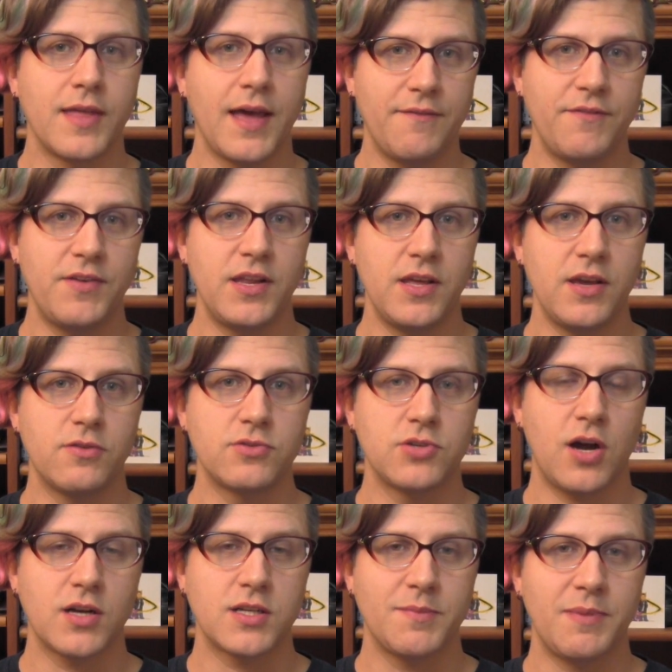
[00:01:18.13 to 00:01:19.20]
That video
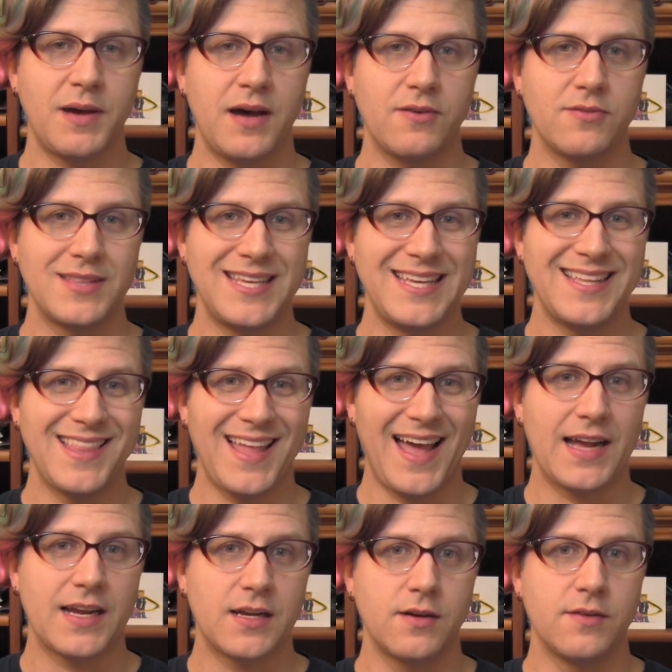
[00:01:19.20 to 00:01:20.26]
talked about the
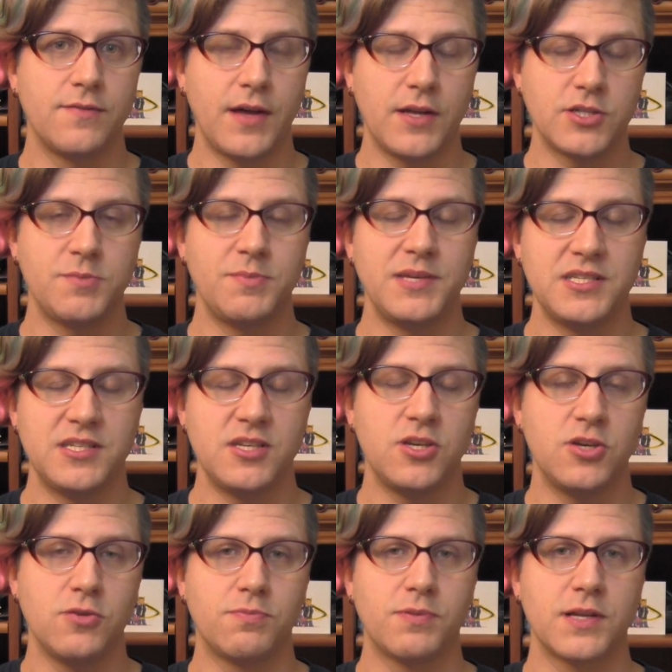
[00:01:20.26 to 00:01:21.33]
lack of
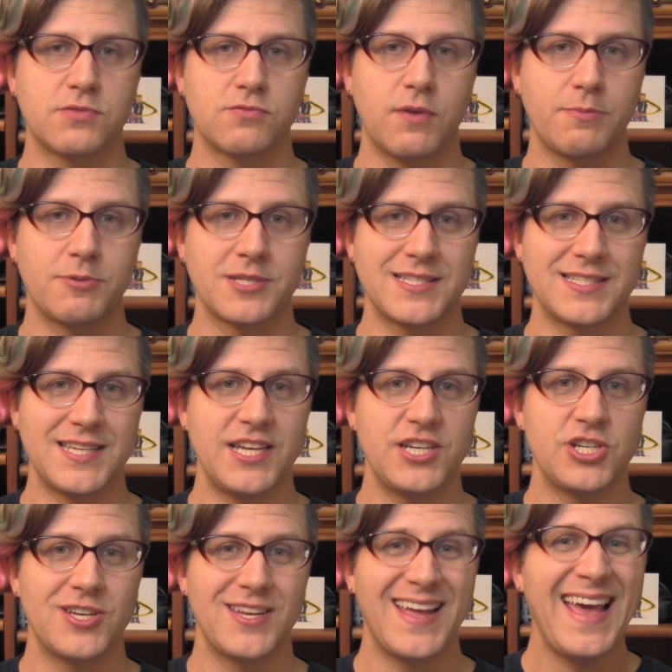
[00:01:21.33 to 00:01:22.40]
LGBTQ plus
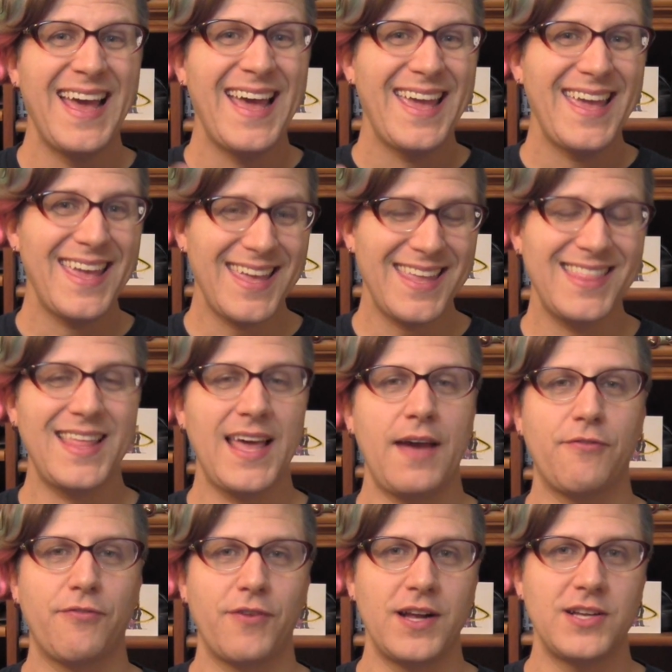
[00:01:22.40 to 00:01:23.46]
representation in
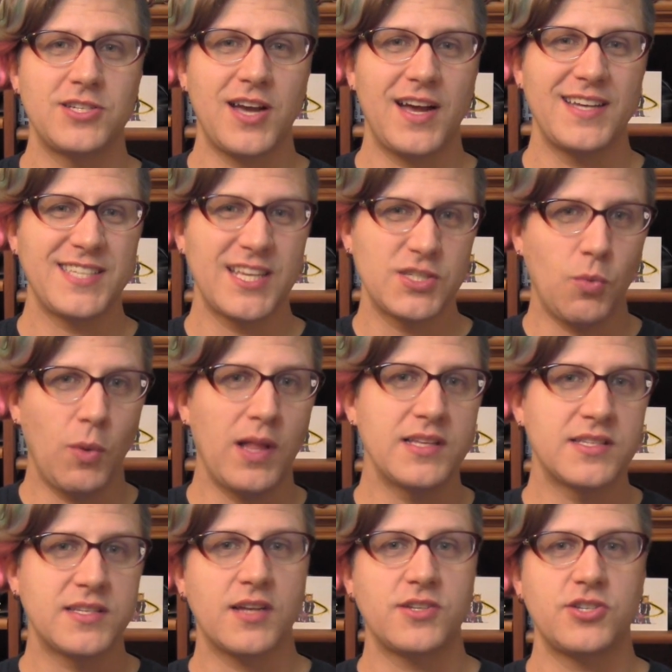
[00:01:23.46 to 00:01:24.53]
that franchise, as well
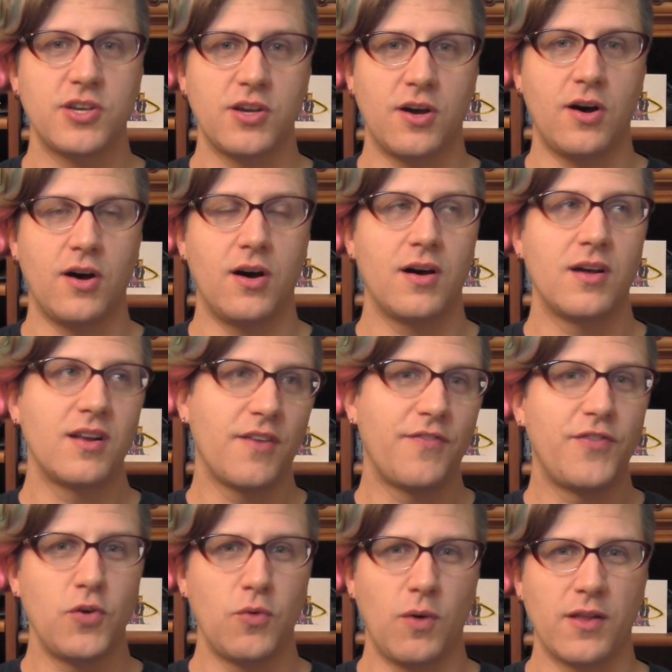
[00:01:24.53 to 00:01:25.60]
as touching on a
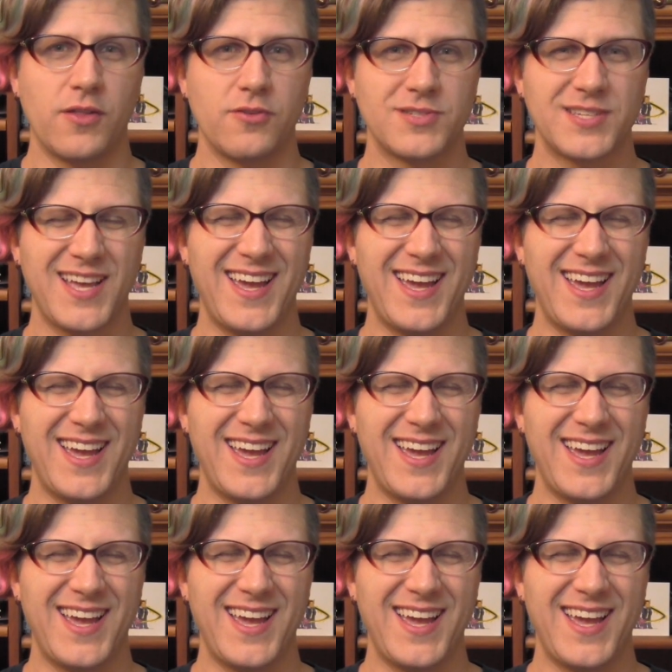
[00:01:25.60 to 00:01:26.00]
few others.